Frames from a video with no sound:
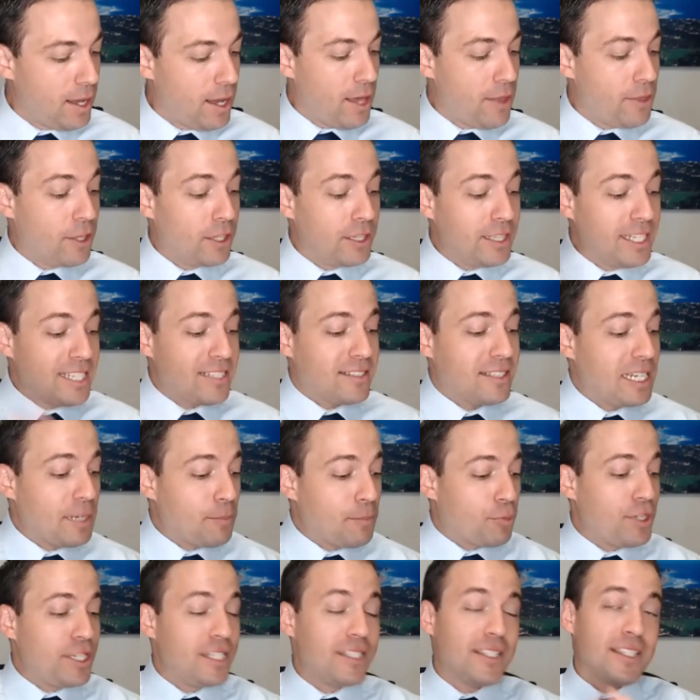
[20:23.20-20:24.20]
The listing
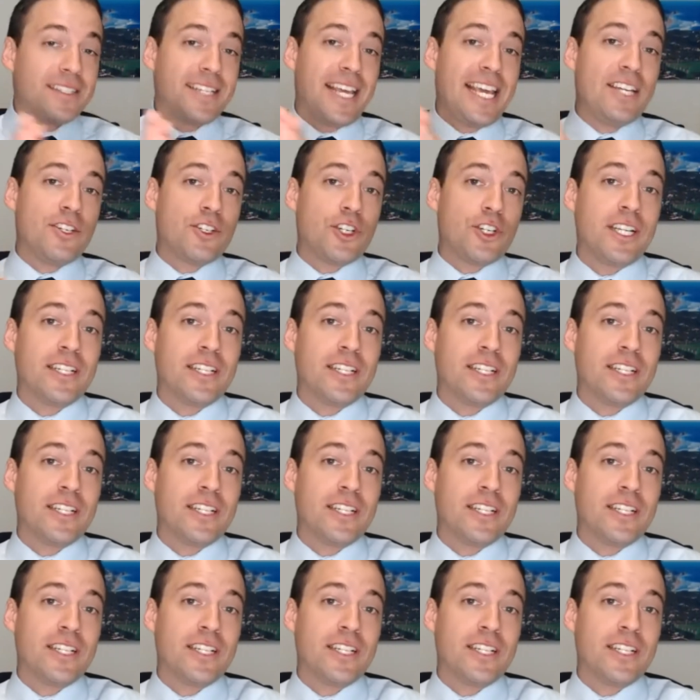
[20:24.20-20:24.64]
presentation